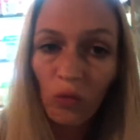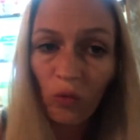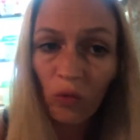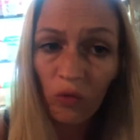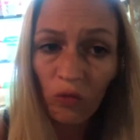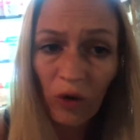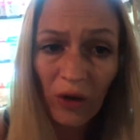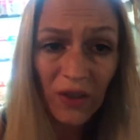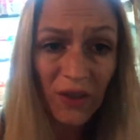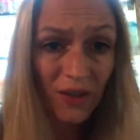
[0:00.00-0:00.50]

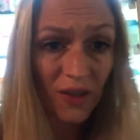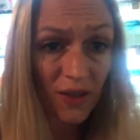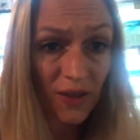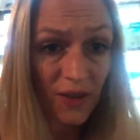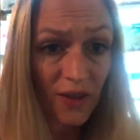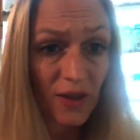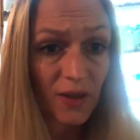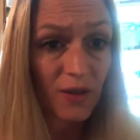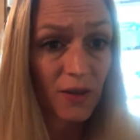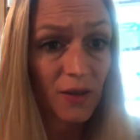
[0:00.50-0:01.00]
rust
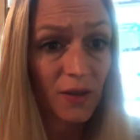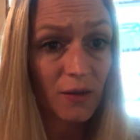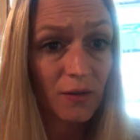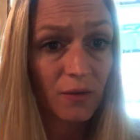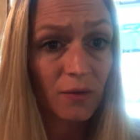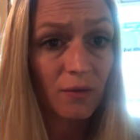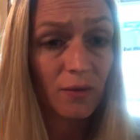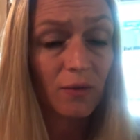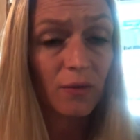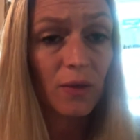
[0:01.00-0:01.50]
disease.
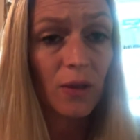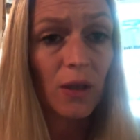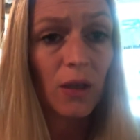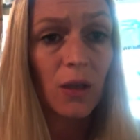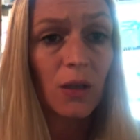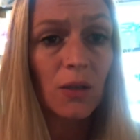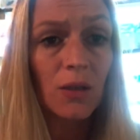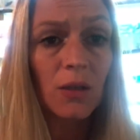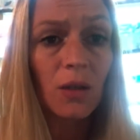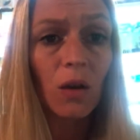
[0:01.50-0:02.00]

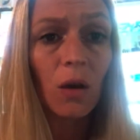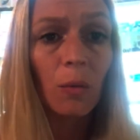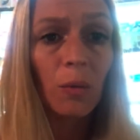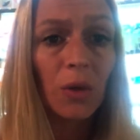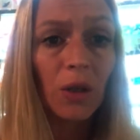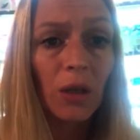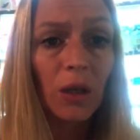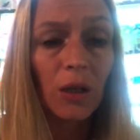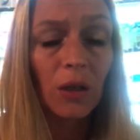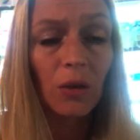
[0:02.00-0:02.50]
It's
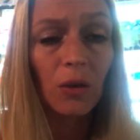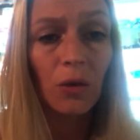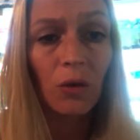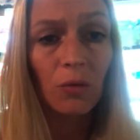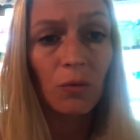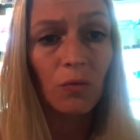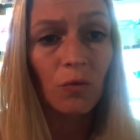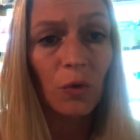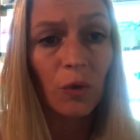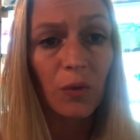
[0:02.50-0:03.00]
commonly
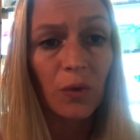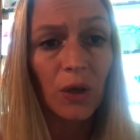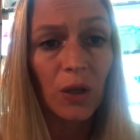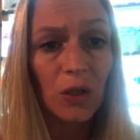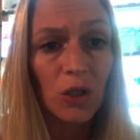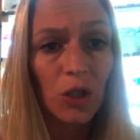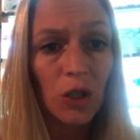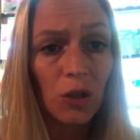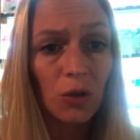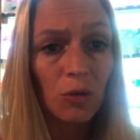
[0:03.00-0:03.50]

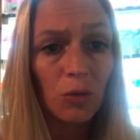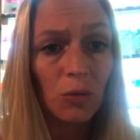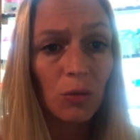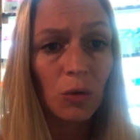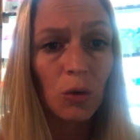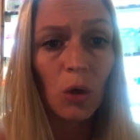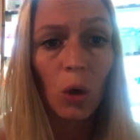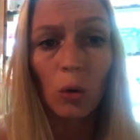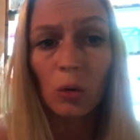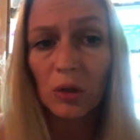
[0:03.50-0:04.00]
referred to.
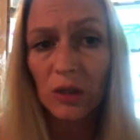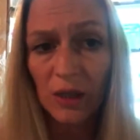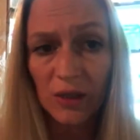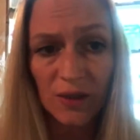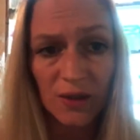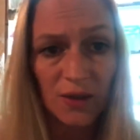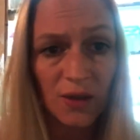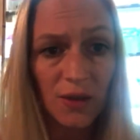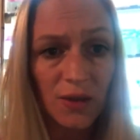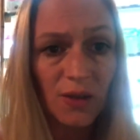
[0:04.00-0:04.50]
Gold
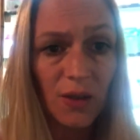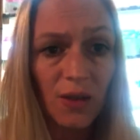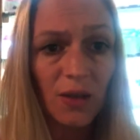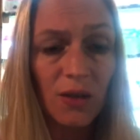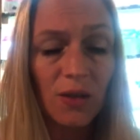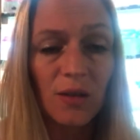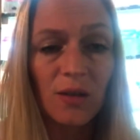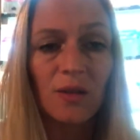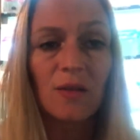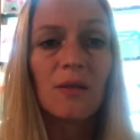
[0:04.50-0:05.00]
dust
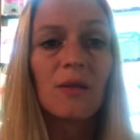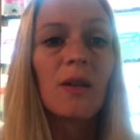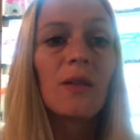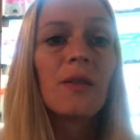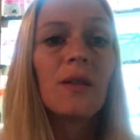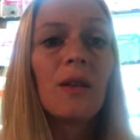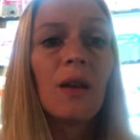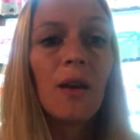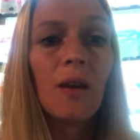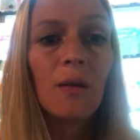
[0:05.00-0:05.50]
disease is
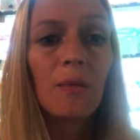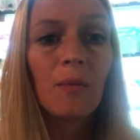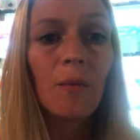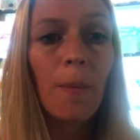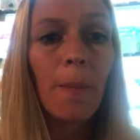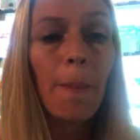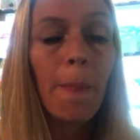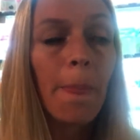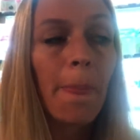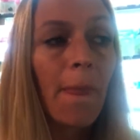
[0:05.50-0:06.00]
another name
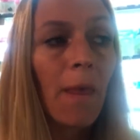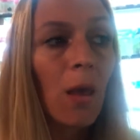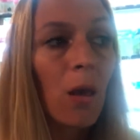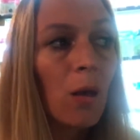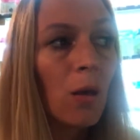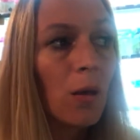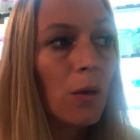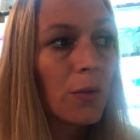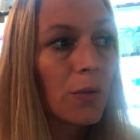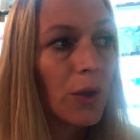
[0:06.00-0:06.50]

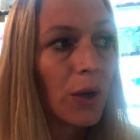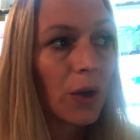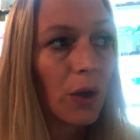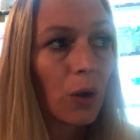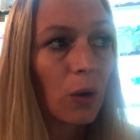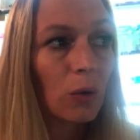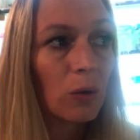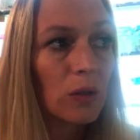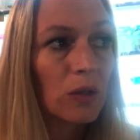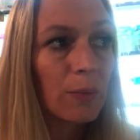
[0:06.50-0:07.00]
that it
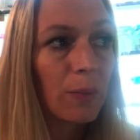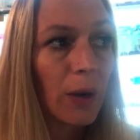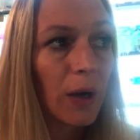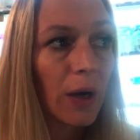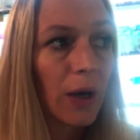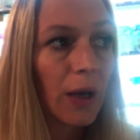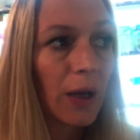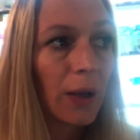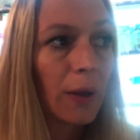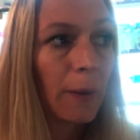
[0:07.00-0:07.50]
goes
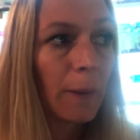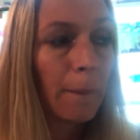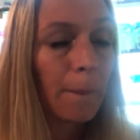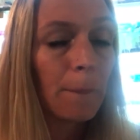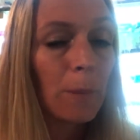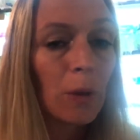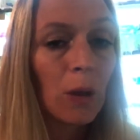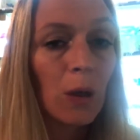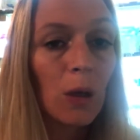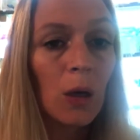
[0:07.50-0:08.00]
by.
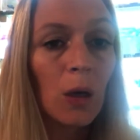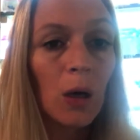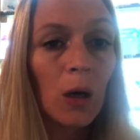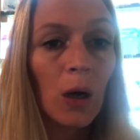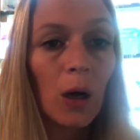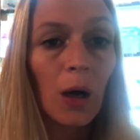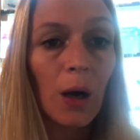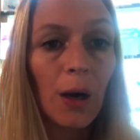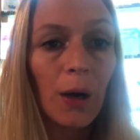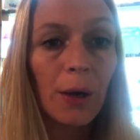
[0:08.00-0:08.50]

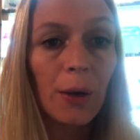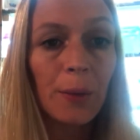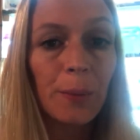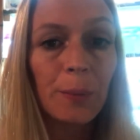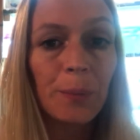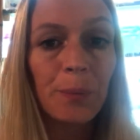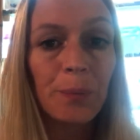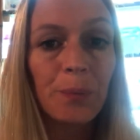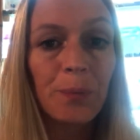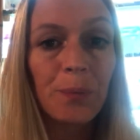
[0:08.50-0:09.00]

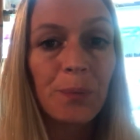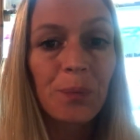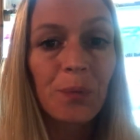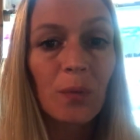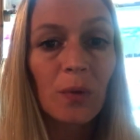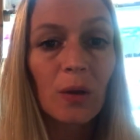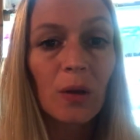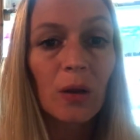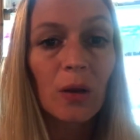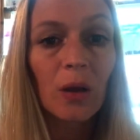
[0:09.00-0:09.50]
And
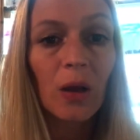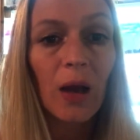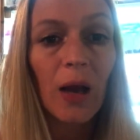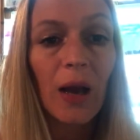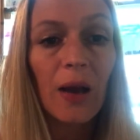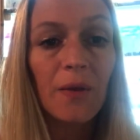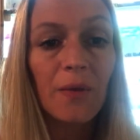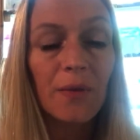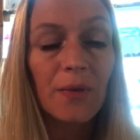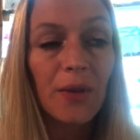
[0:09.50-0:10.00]

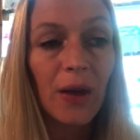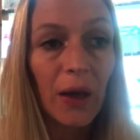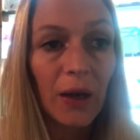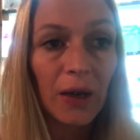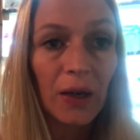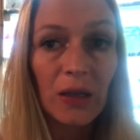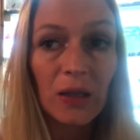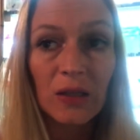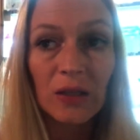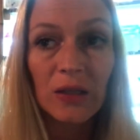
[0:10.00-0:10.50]

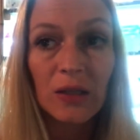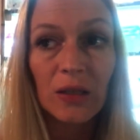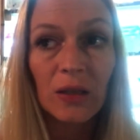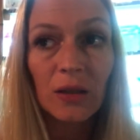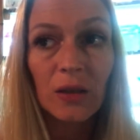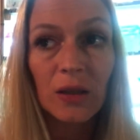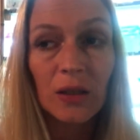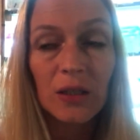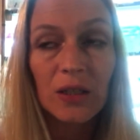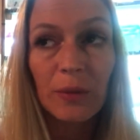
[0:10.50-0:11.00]
that is
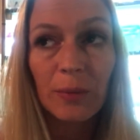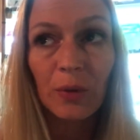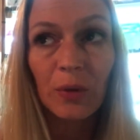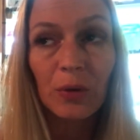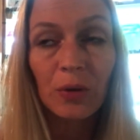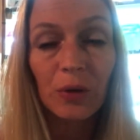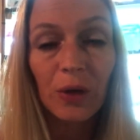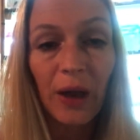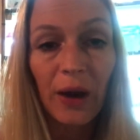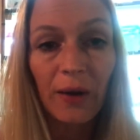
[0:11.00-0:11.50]
the
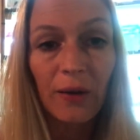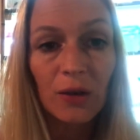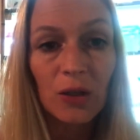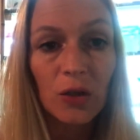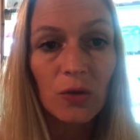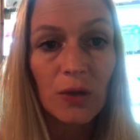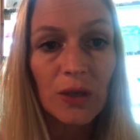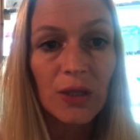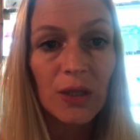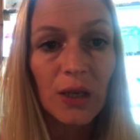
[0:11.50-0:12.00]
typical
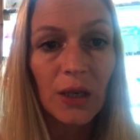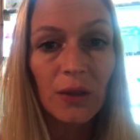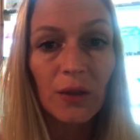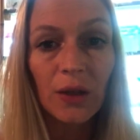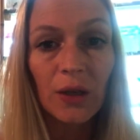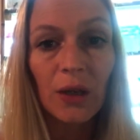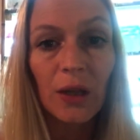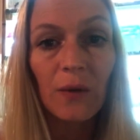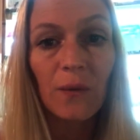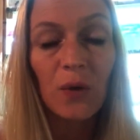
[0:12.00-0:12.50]
characteristic
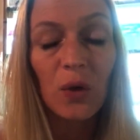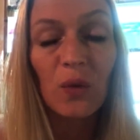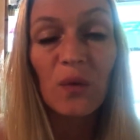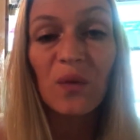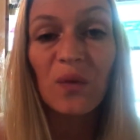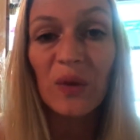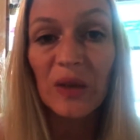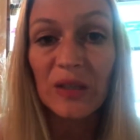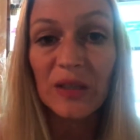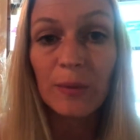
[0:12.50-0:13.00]
that if you
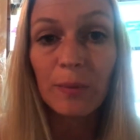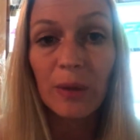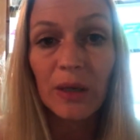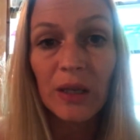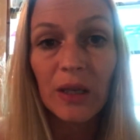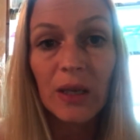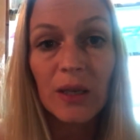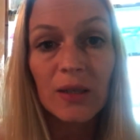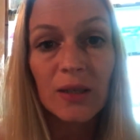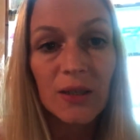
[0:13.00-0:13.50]

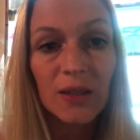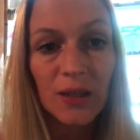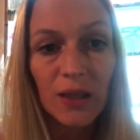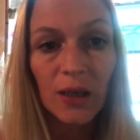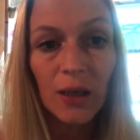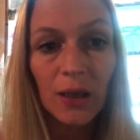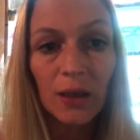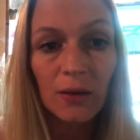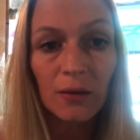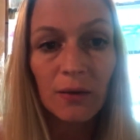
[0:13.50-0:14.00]
visibly can
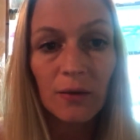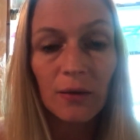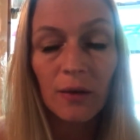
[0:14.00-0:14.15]
see it,